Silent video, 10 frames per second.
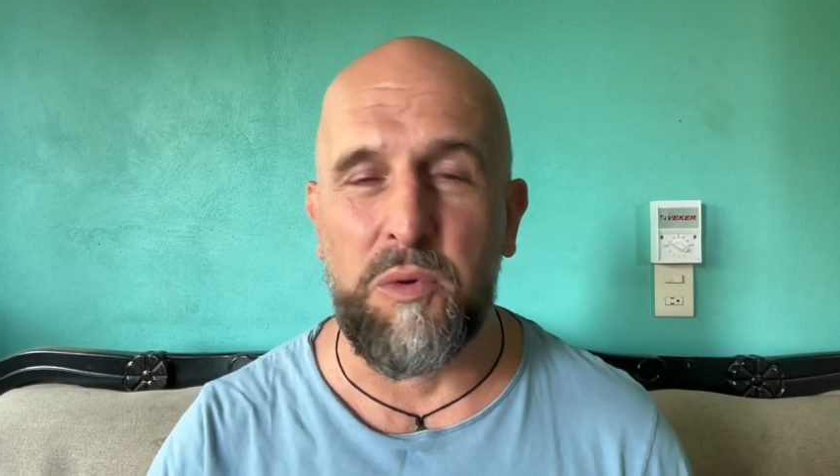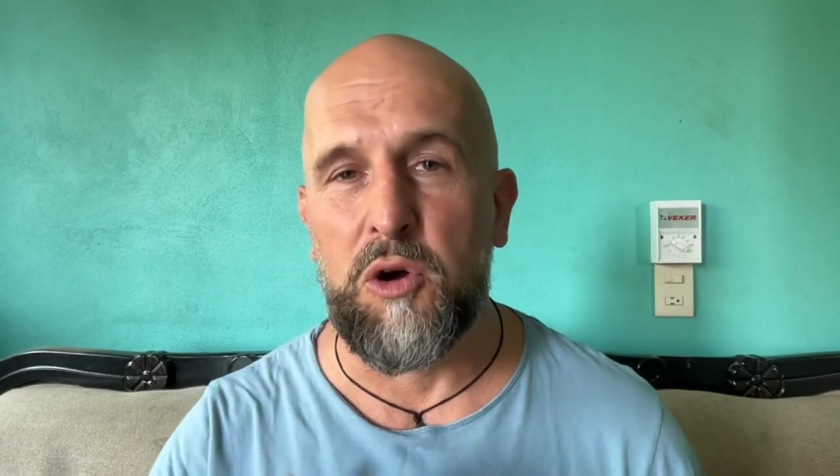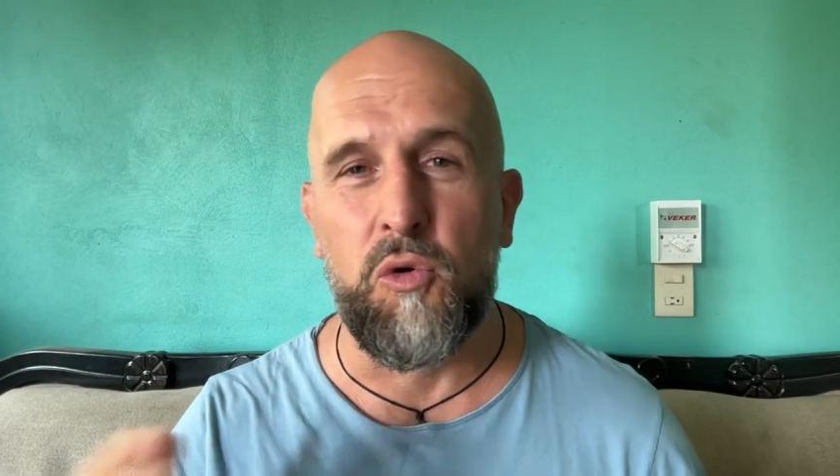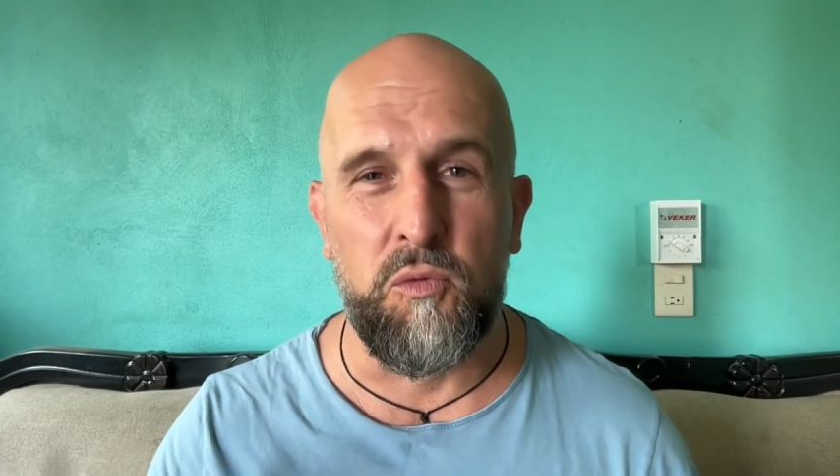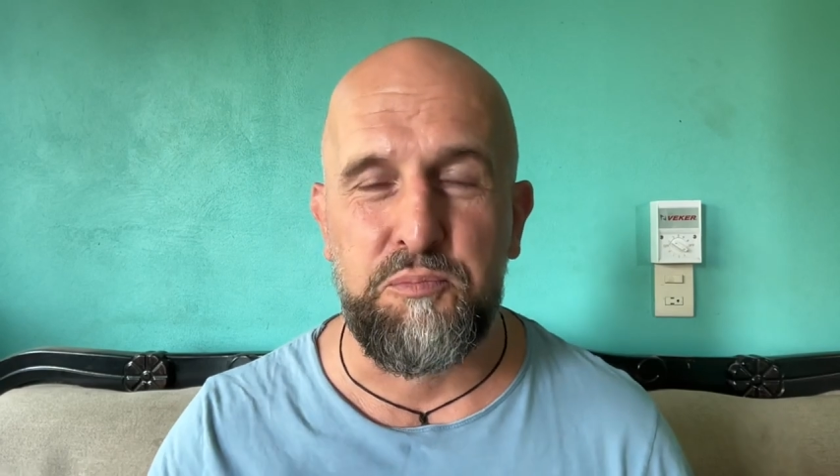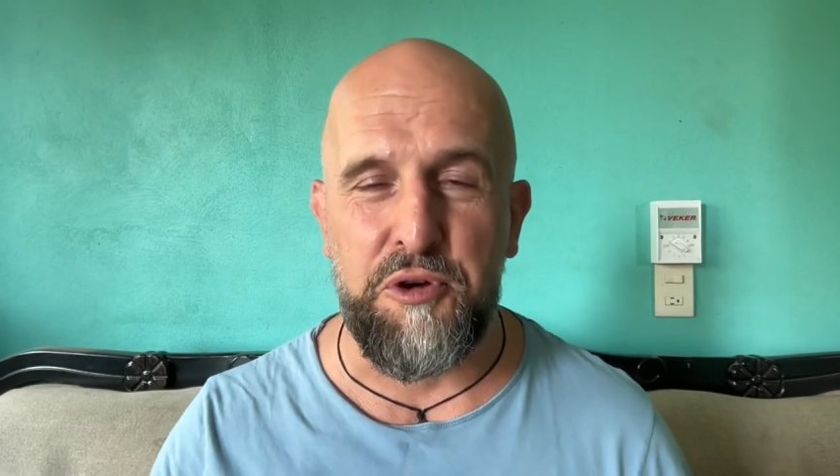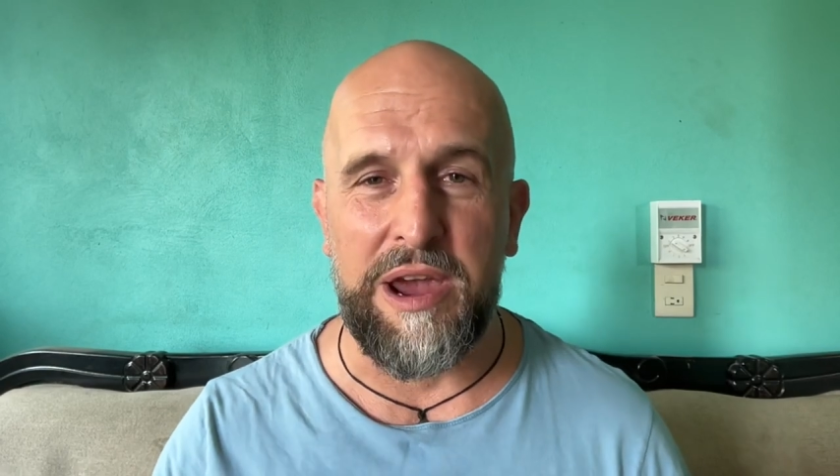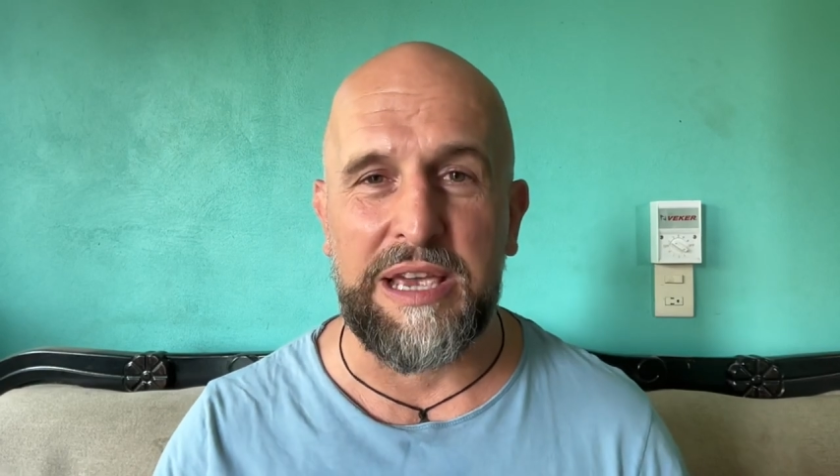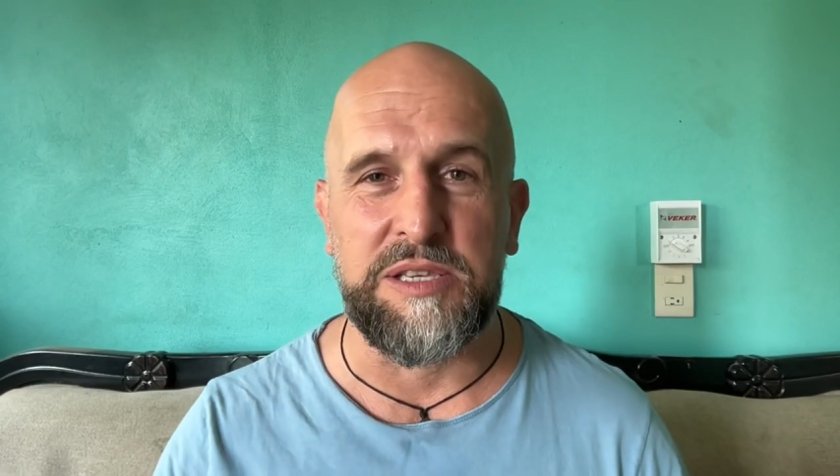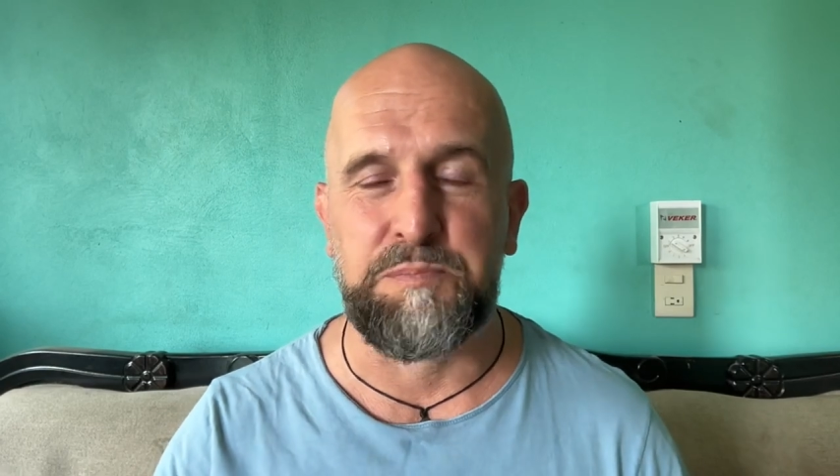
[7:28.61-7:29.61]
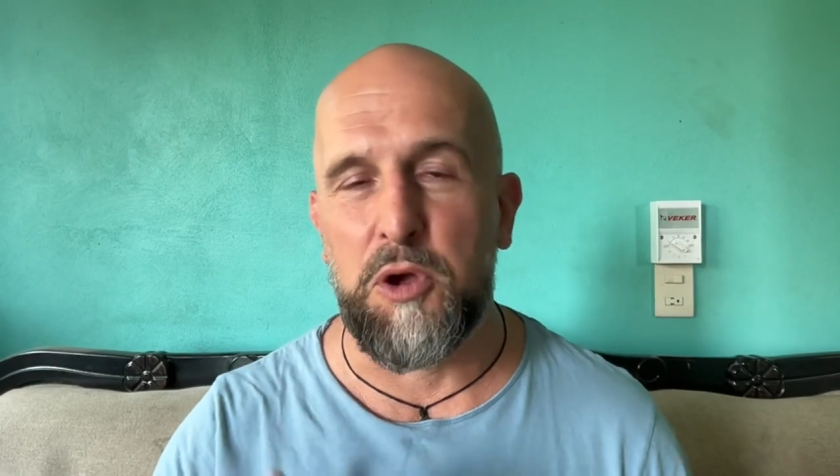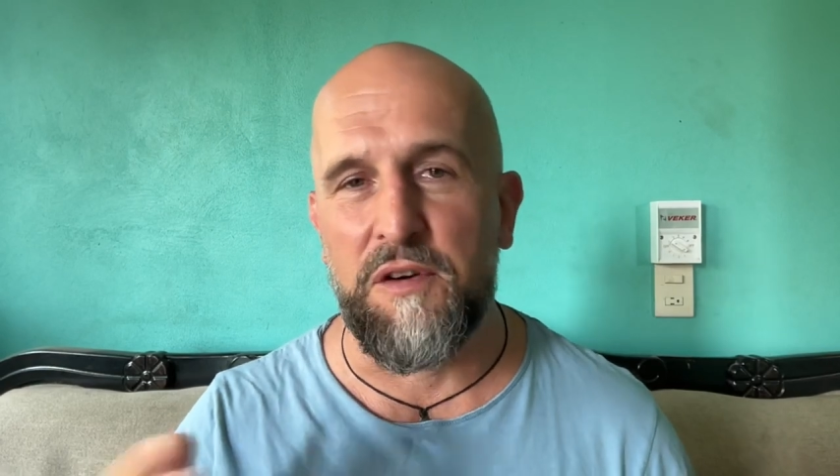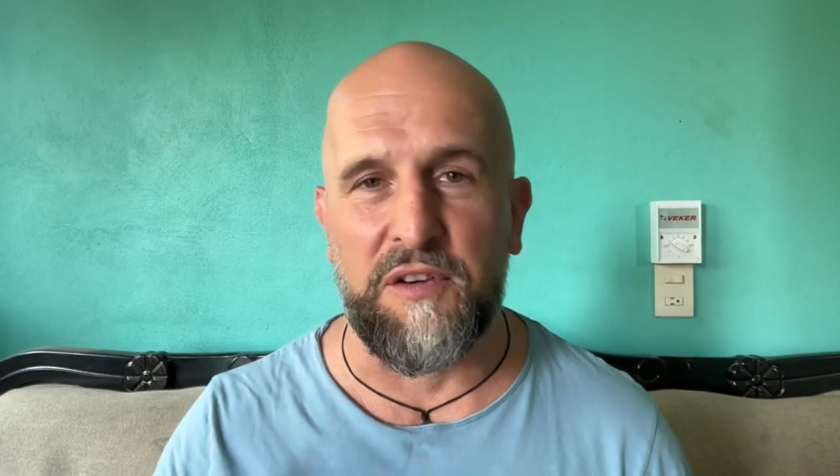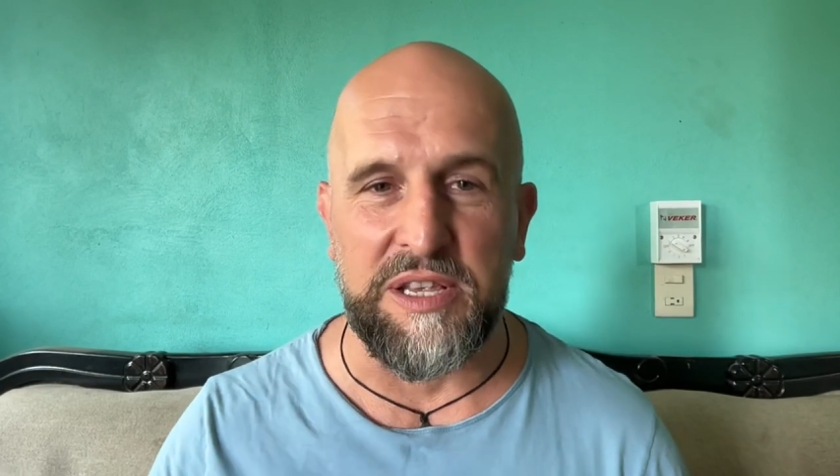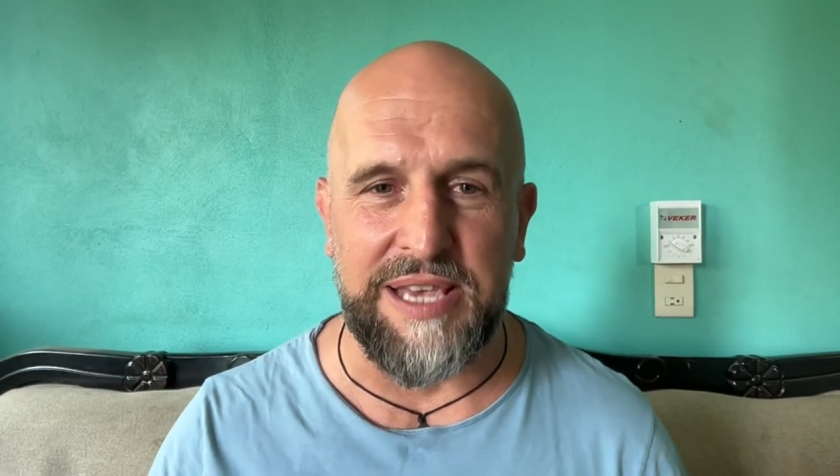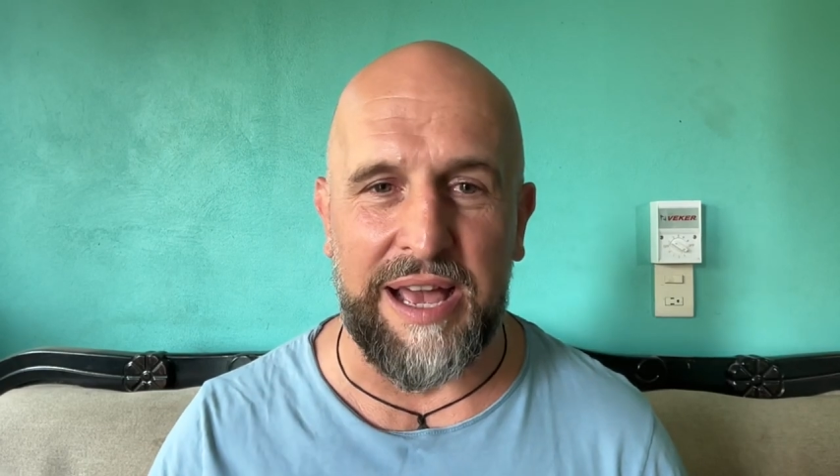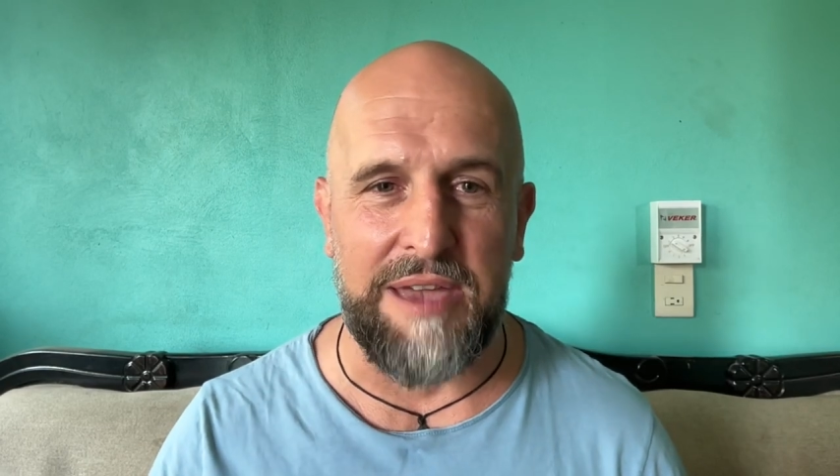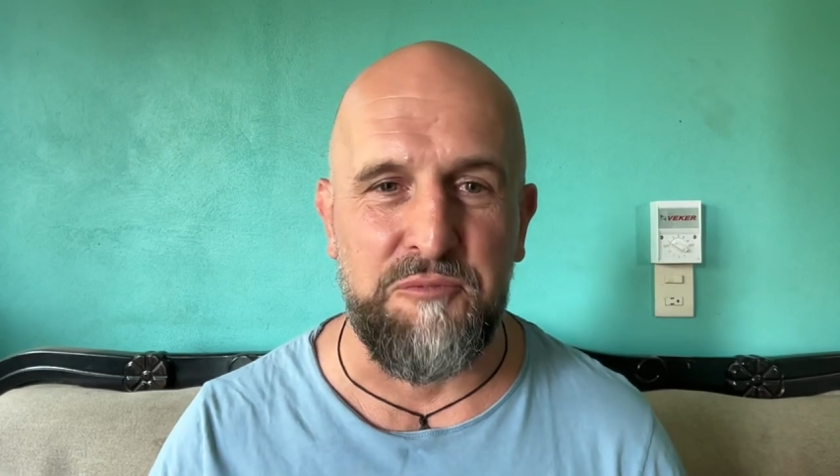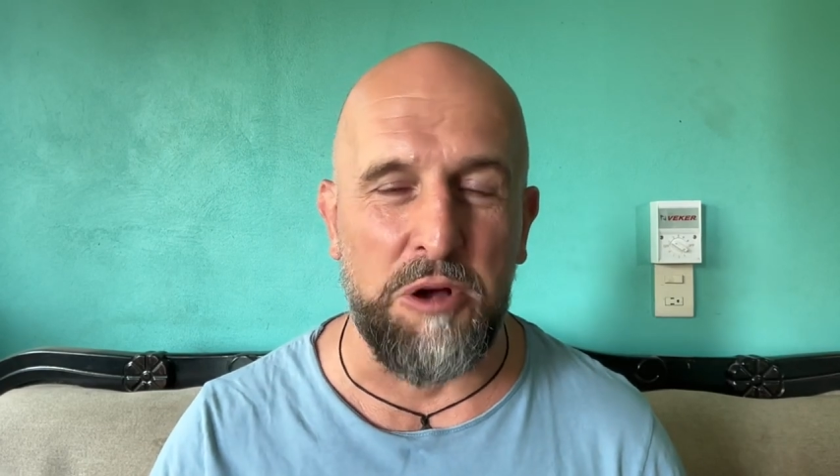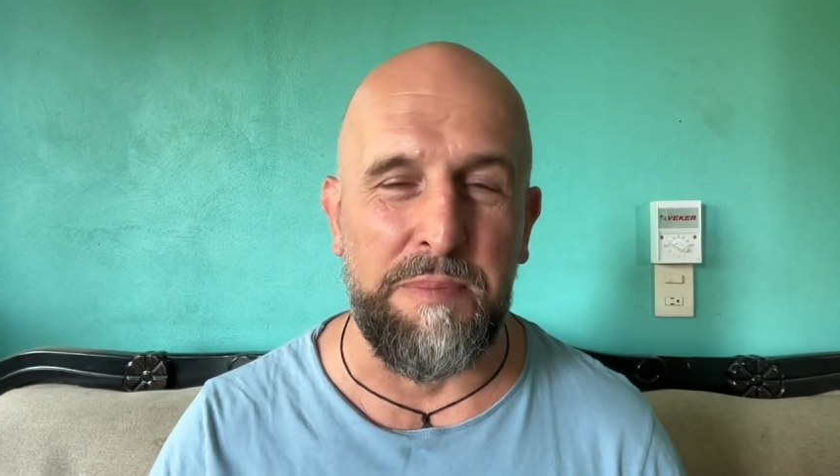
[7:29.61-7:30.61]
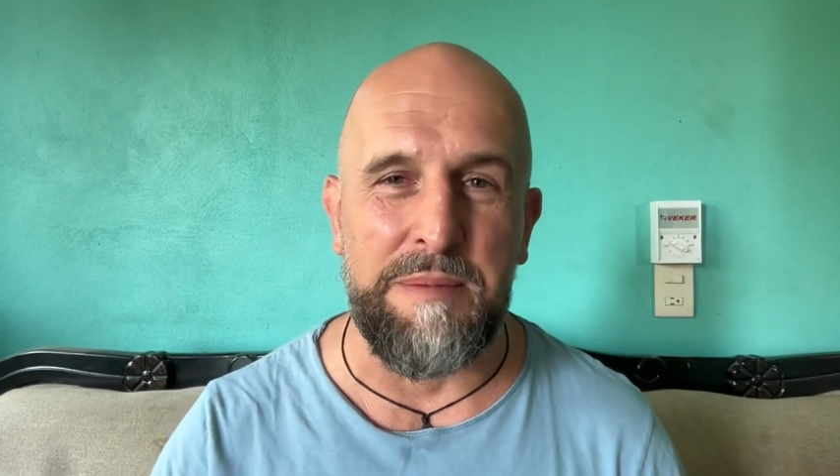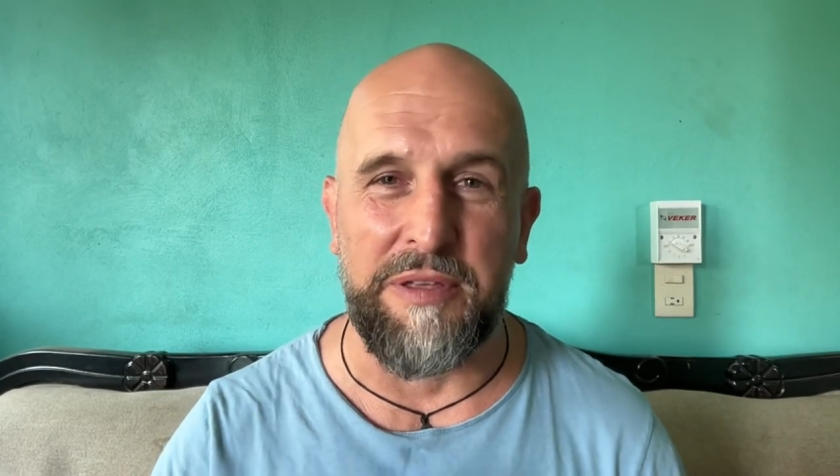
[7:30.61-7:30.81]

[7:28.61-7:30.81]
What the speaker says: we all praise beautiful attacking rugby,